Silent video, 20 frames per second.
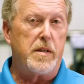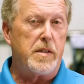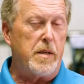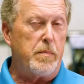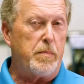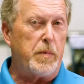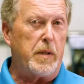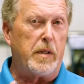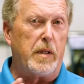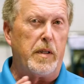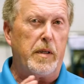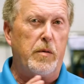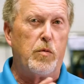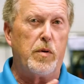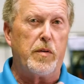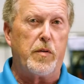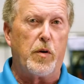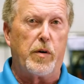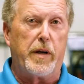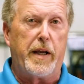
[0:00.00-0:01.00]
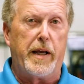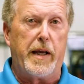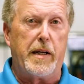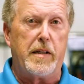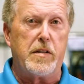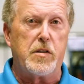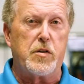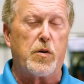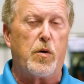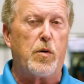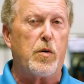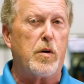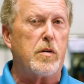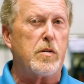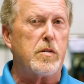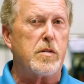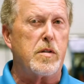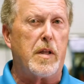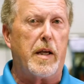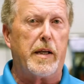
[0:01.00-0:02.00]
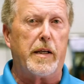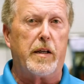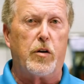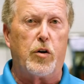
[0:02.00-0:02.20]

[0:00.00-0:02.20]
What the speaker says: Typically with organic soils like